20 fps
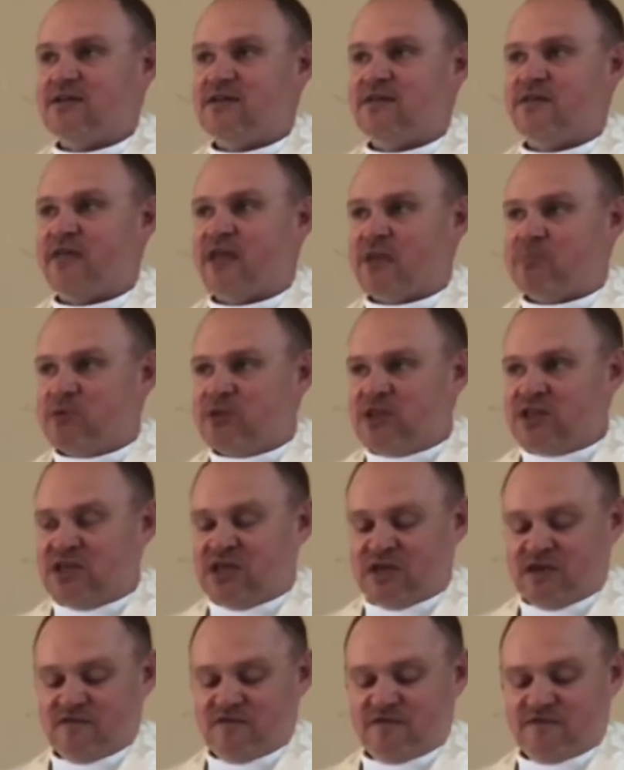they
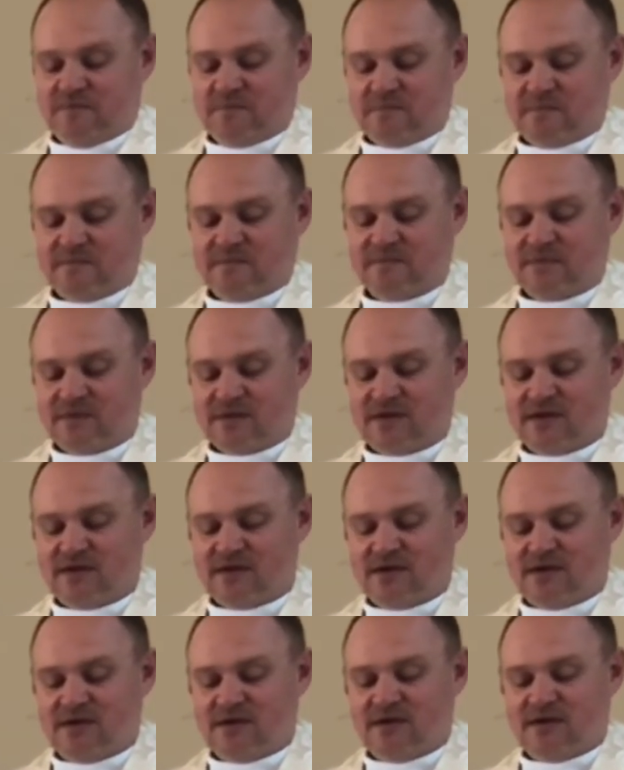believe.
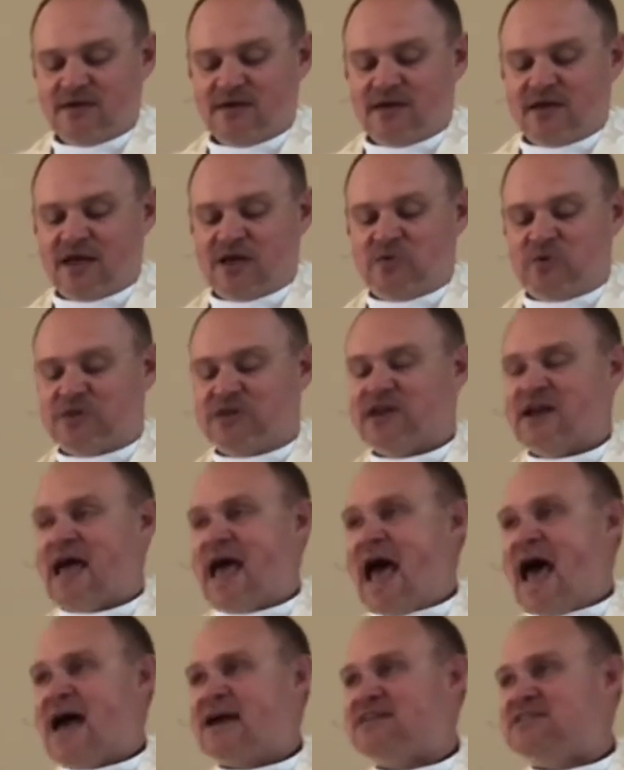And with an
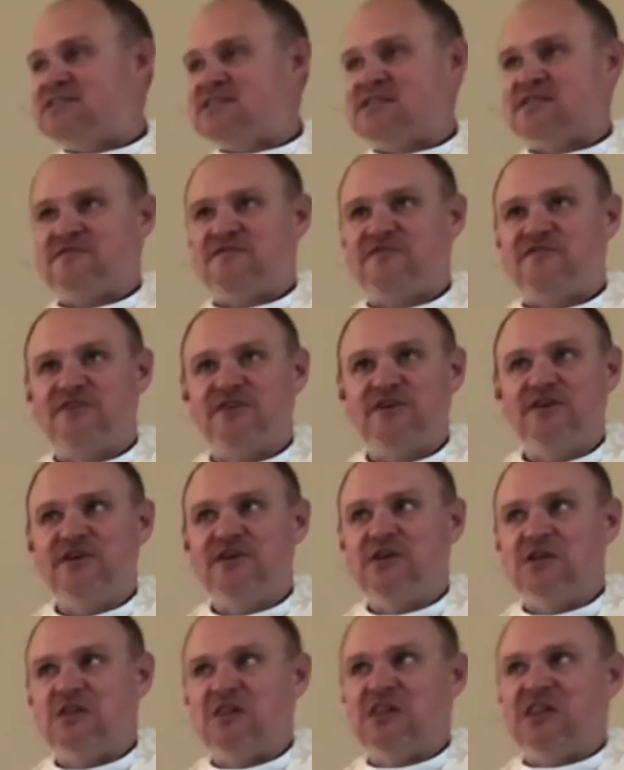active,
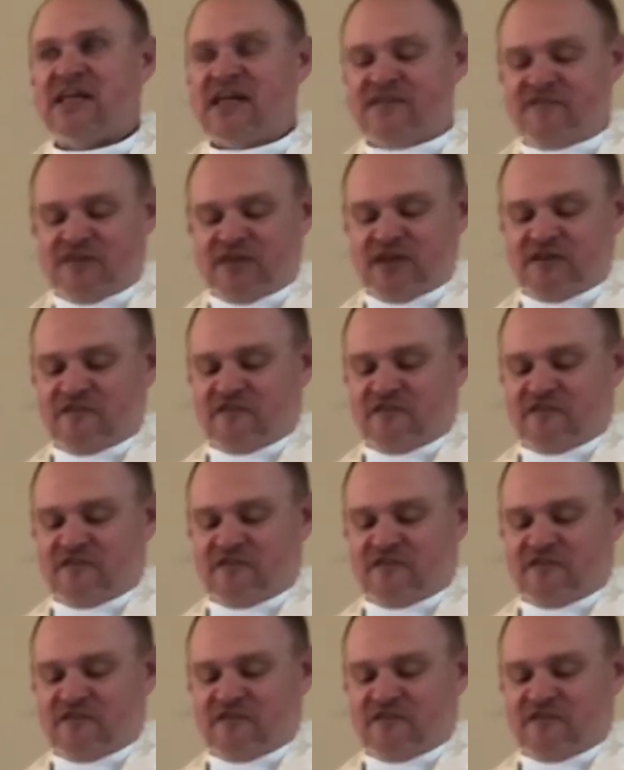living